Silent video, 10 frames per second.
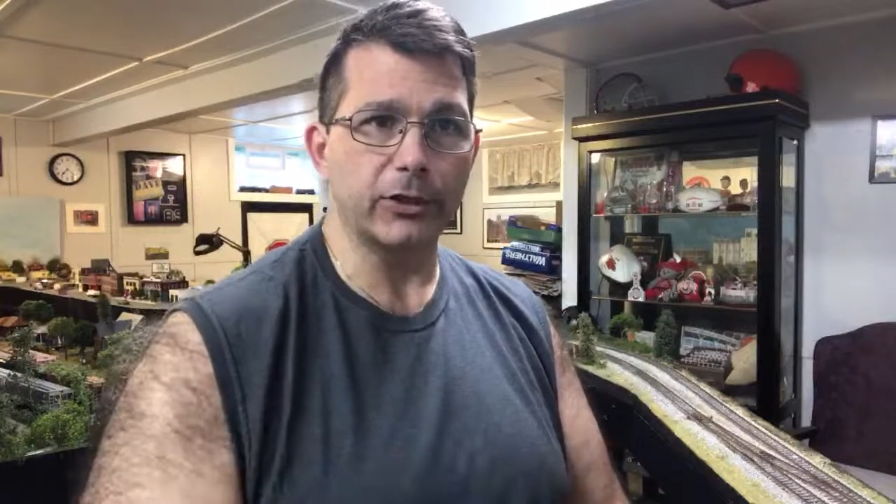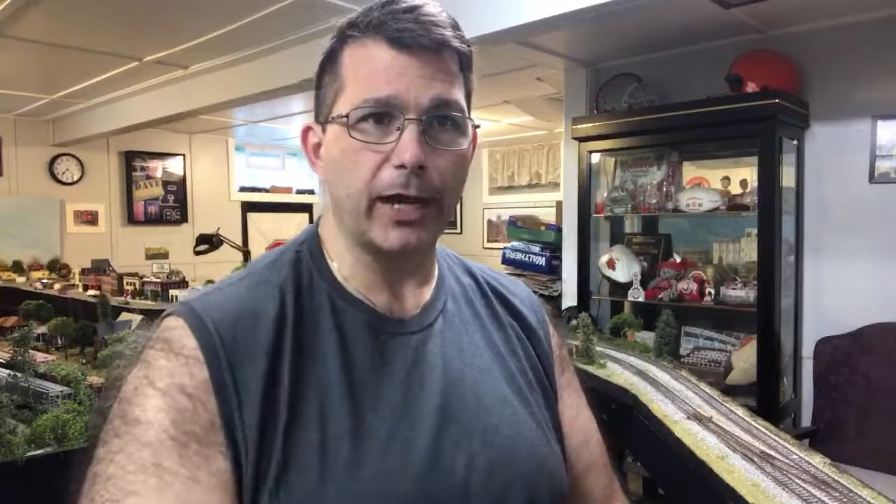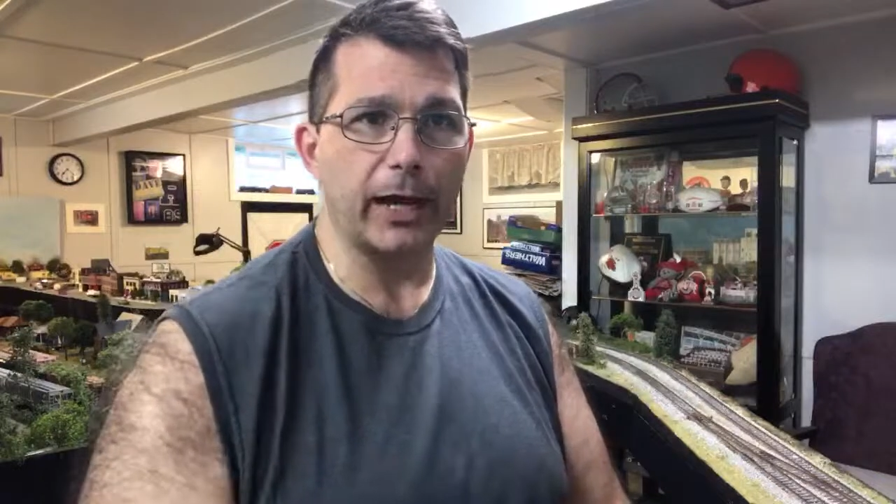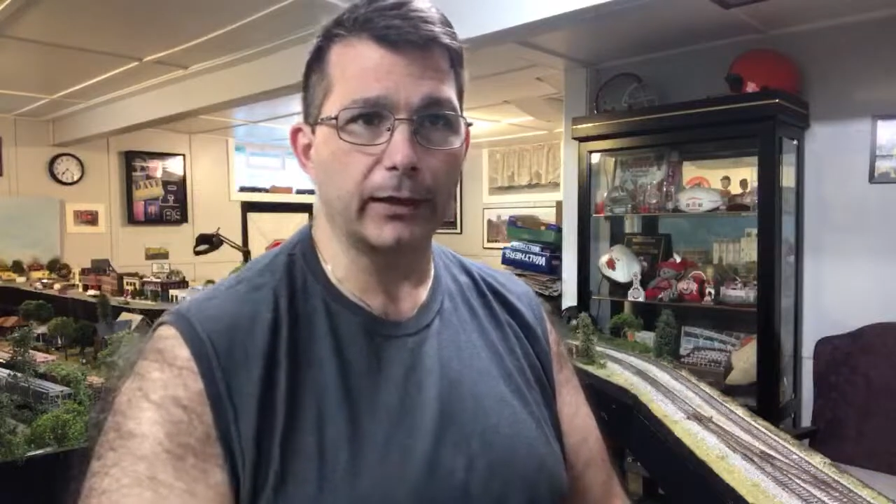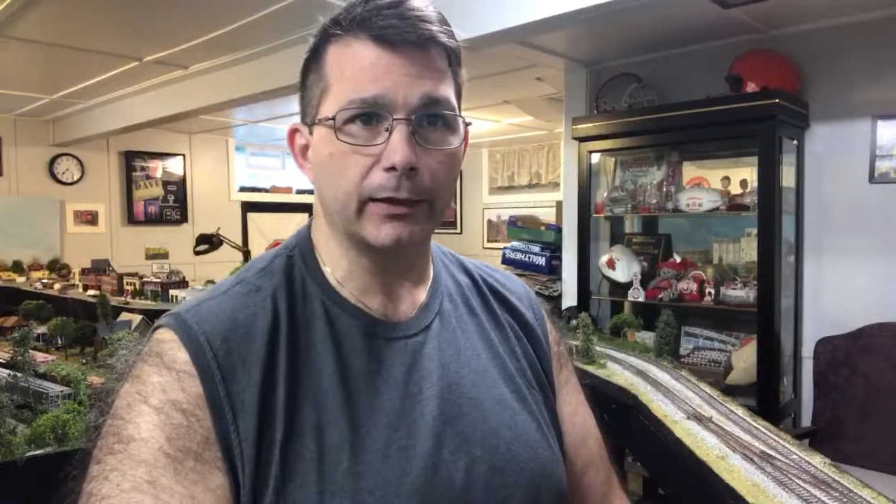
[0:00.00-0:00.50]

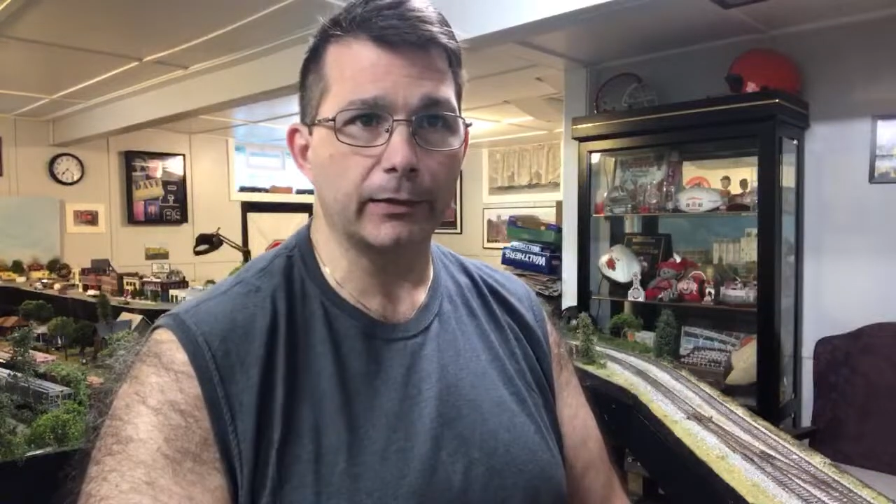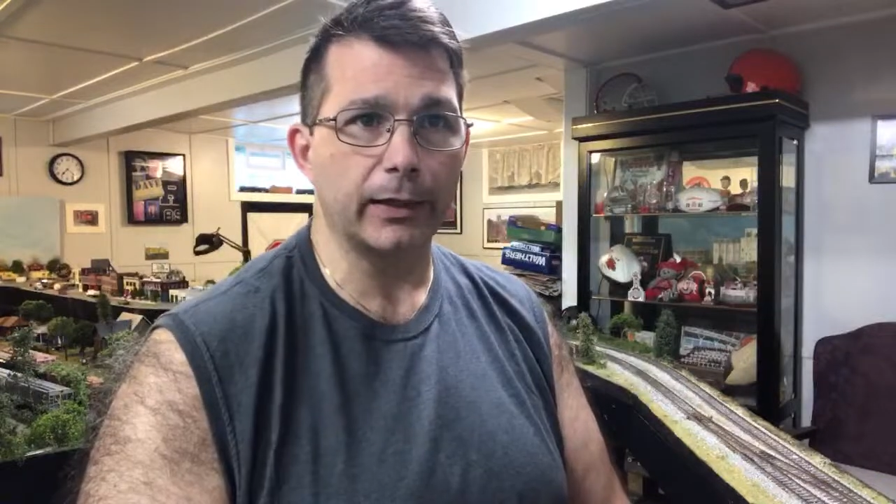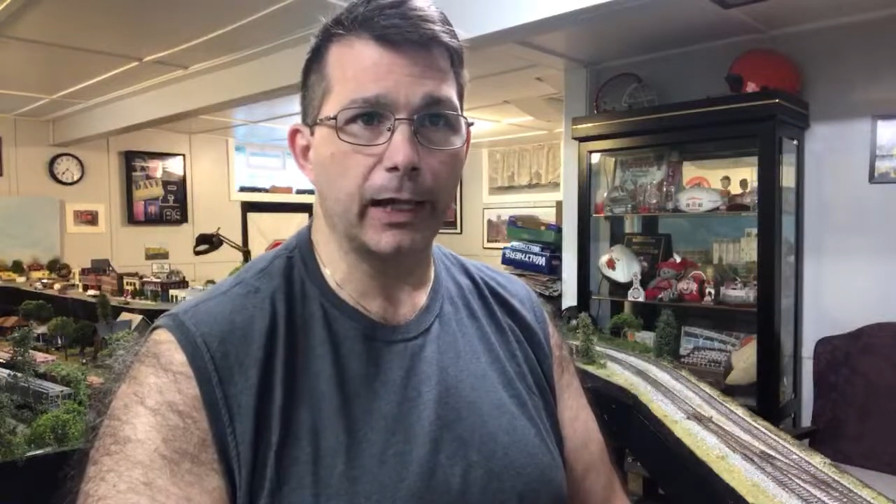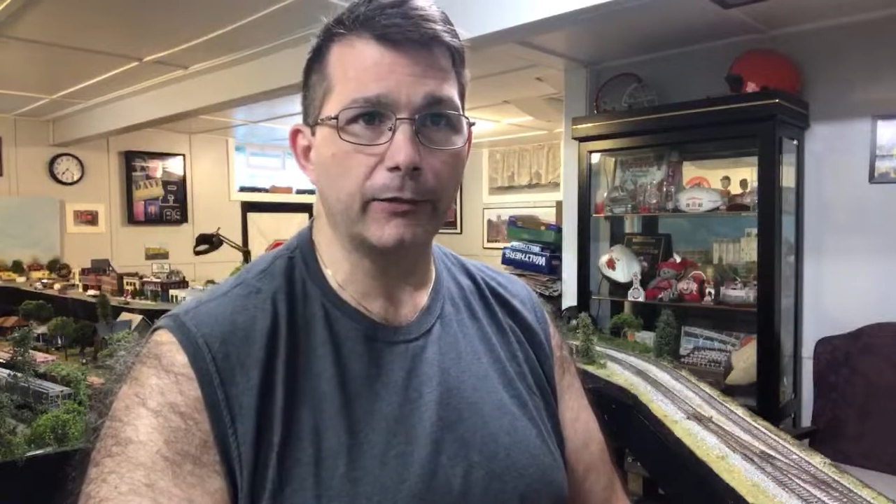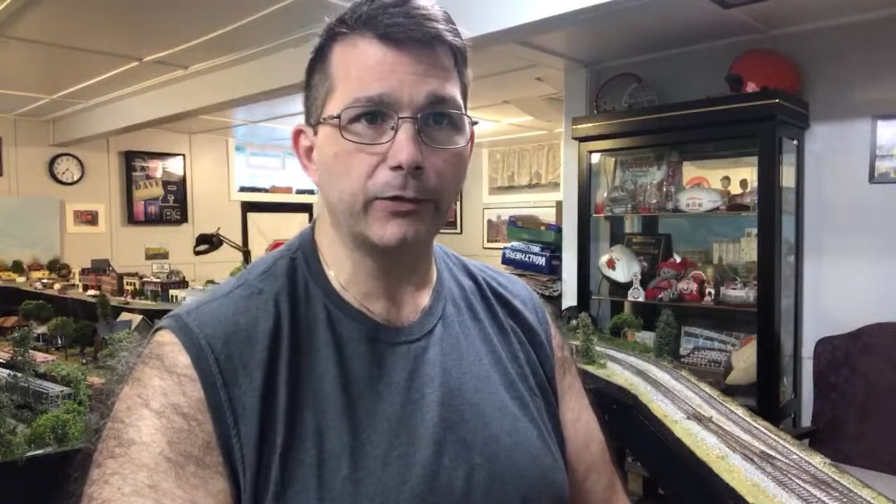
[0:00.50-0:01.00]
chat, on
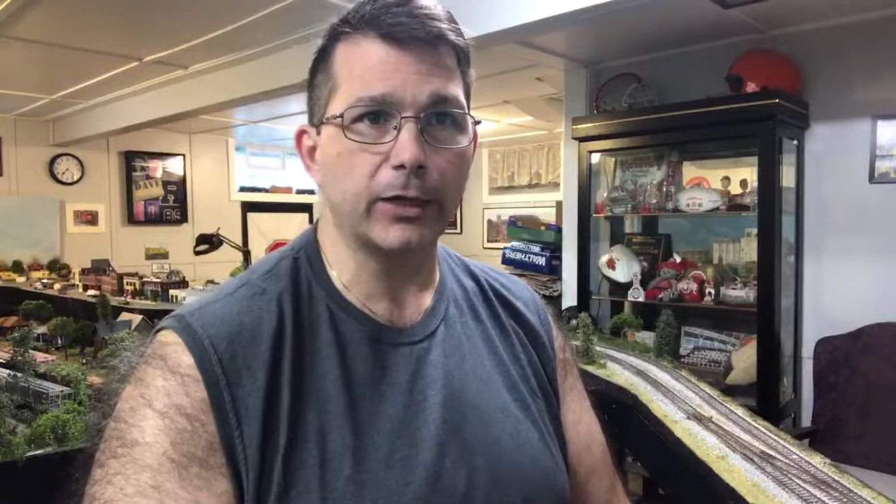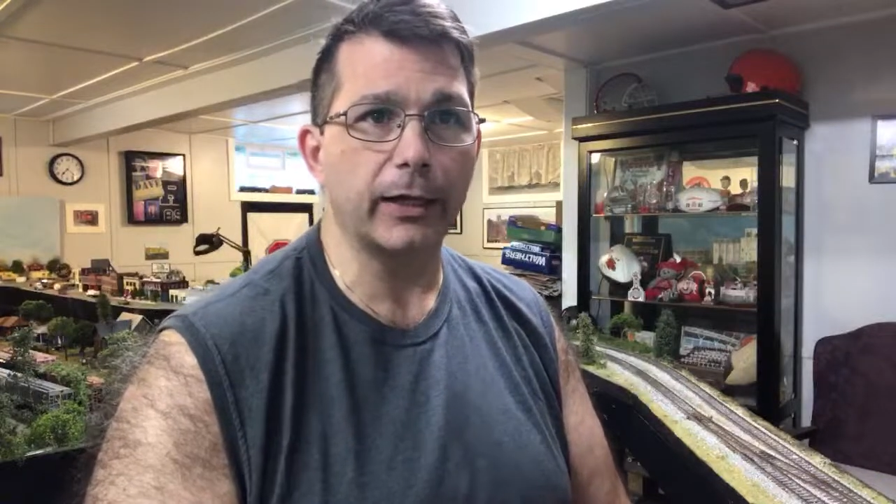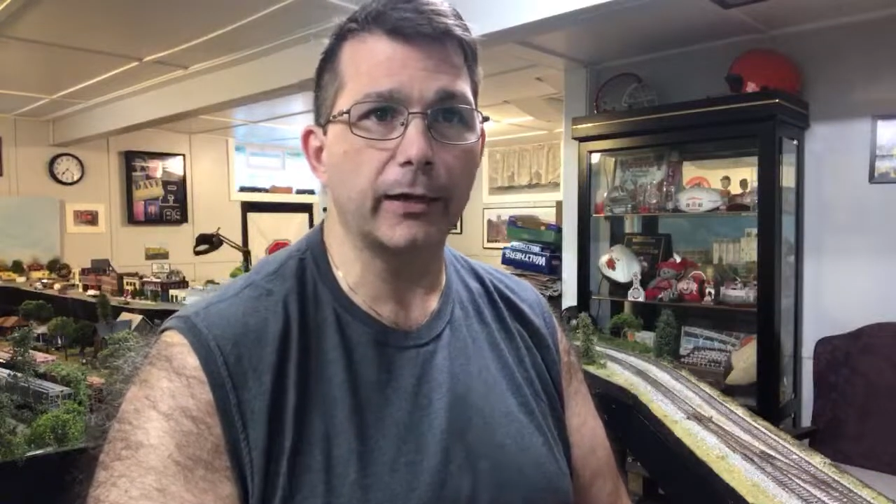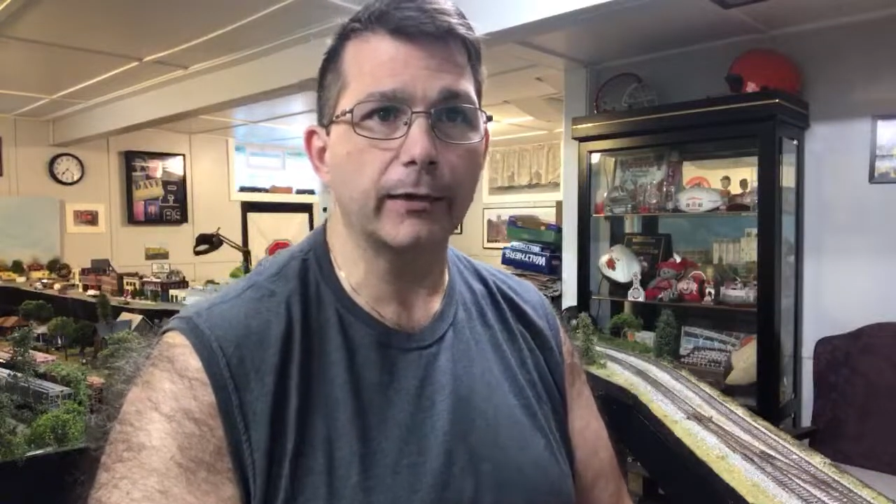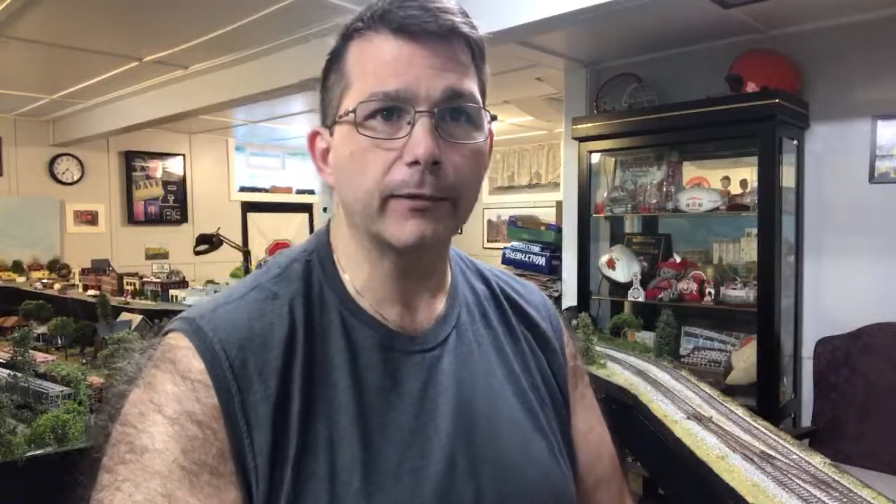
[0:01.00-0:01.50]
the live
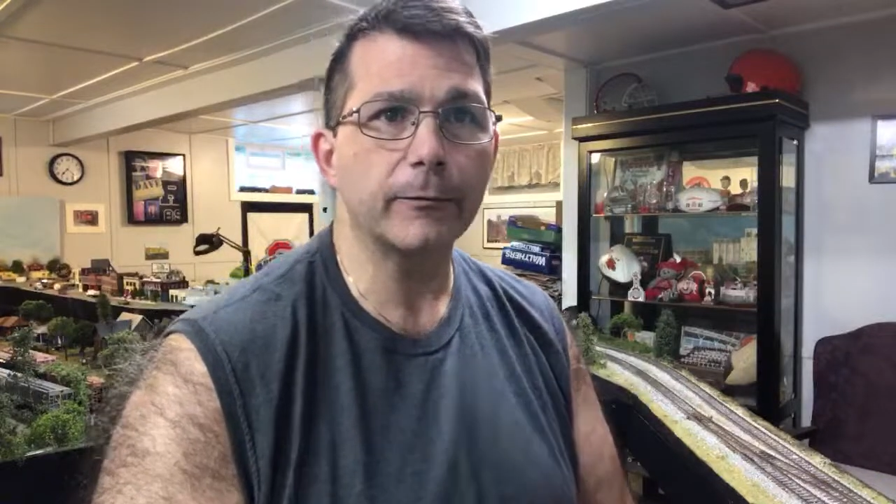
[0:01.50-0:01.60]
chat.